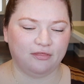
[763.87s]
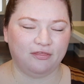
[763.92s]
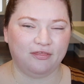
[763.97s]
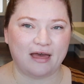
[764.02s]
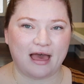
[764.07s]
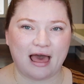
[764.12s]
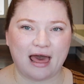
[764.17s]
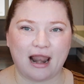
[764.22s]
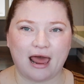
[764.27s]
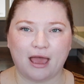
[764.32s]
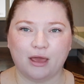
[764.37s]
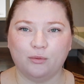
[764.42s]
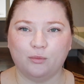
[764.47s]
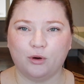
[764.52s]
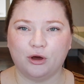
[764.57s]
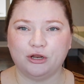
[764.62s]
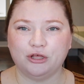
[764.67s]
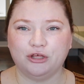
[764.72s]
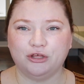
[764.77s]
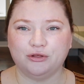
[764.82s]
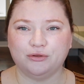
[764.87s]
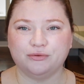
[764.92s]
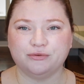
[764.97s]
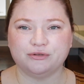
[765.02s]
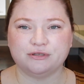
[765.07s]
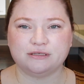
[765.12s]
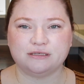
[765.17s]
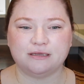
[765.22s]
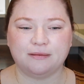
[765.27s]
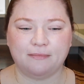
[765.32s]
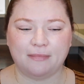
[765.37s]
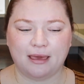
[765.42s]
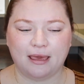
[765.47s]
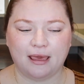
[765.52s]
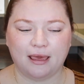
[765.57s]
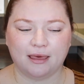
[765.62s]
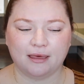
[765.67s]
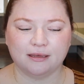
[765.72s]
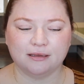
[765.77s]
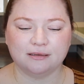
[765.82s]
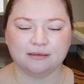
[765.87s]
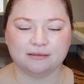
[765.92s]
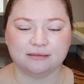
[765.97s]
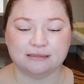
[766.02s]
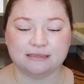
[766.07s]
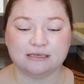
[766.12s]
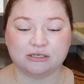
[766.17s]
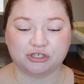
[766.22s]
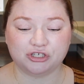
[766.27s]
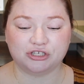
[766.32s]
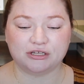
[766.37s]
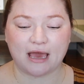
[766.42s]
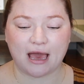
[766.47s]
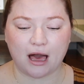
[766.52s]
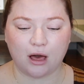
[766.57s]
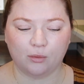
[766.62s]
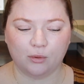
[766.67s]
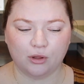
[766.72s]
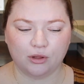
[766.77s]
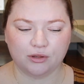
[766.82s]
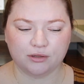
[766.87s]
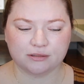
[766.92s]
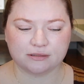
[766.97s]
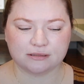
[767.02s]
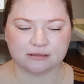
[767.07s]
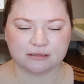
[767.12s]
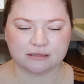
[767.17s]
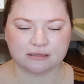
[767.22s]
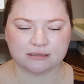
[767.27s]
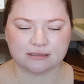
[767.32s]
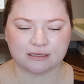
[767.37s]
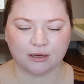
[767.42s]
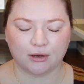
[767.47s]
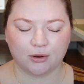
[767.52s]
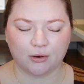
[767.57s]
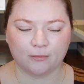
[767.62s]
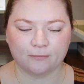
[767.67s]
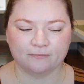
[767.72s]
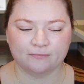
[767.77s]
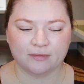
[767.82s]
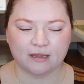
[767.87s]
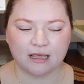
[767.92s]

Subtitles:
that I want to use to make dish towels. So,